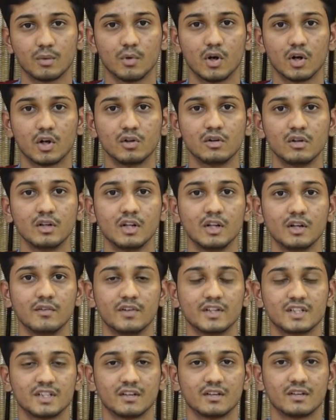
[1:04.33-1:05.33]
module,
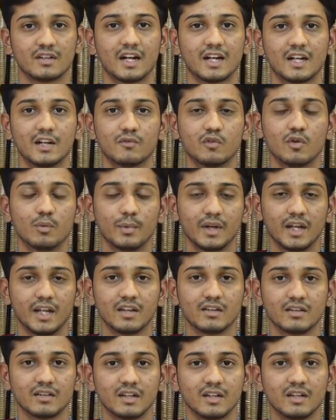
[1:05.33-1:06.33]
which is started from
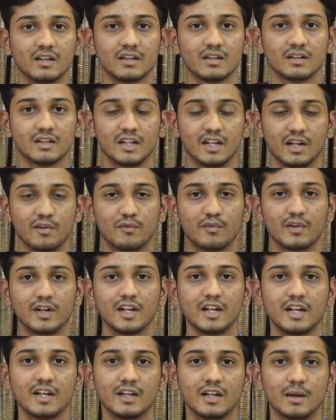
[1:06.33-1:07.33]
ASA, then
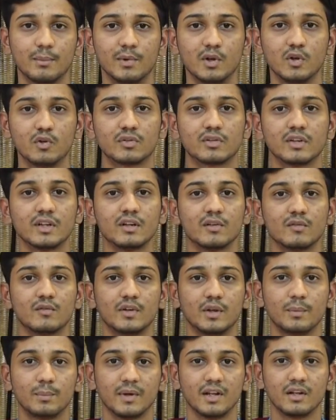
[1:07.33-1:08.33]
FTD, WSA,
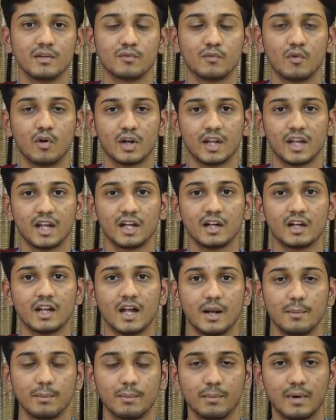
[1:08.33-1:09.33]
VPN, FortiGate,
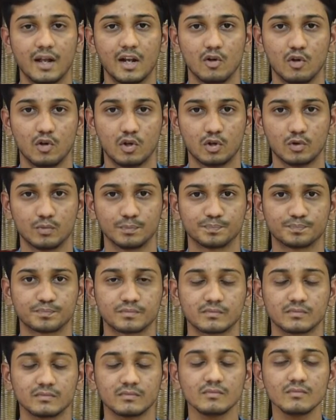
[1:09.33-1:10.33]
and Palo Alto.
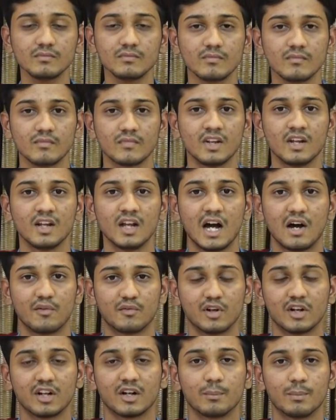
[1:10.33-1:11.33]

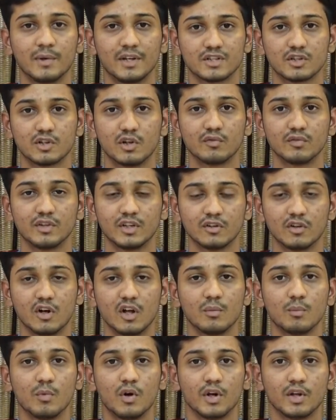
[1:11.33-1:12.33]
After completion of these
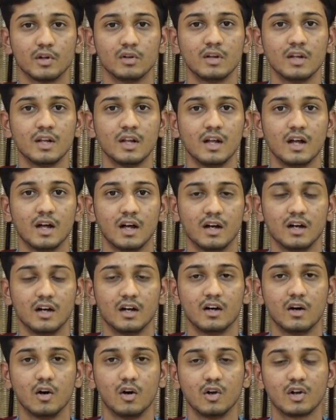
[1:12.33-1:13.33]
all modules,
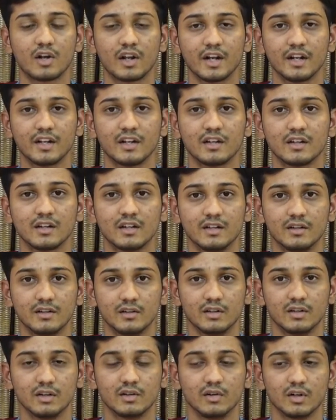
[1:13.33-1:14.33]
all trainers
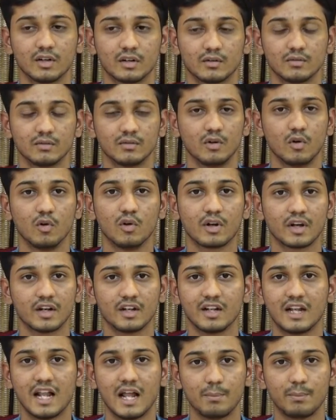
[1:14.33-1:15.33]

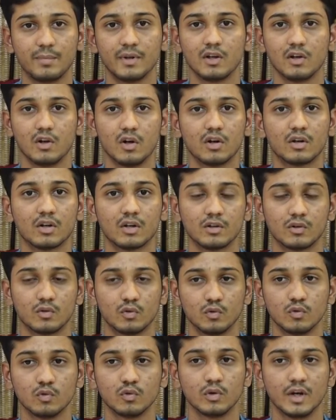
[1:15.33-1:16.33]
helped me a lot
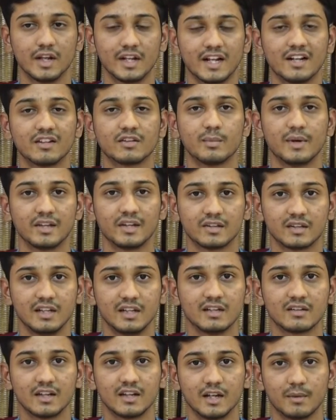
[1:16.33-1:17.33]
to enhance my
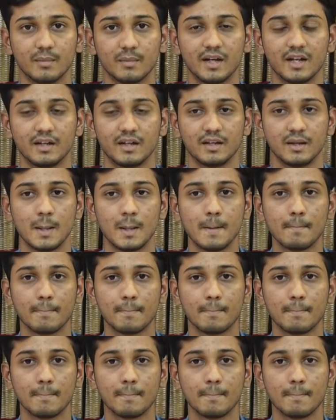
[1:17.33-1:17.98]
skills and my